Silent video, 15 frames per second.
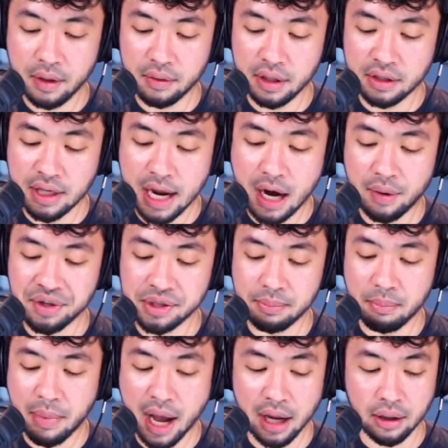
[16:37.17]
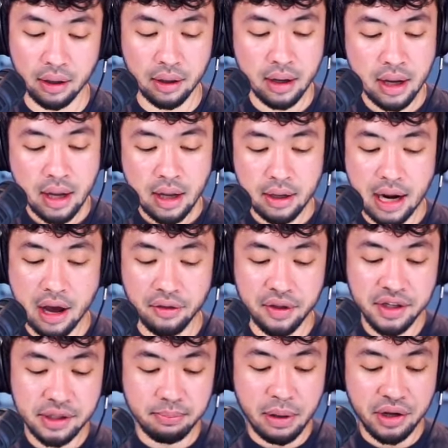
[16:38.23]
the teres minor. Now,
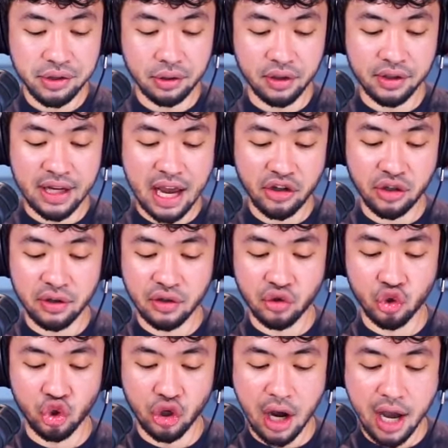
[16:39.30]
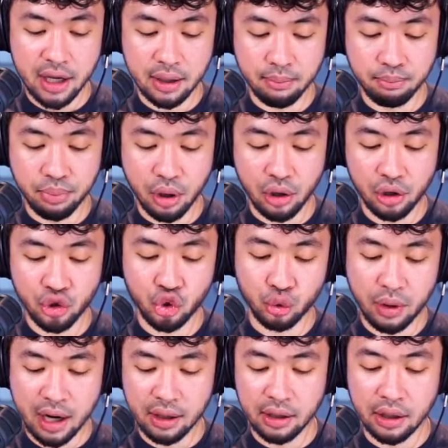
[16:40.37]
this muscle is actually this giant bulge
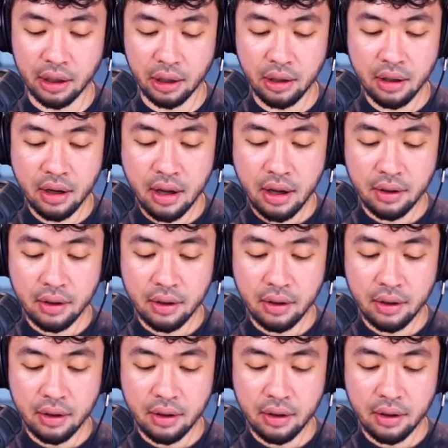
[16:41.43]
right here.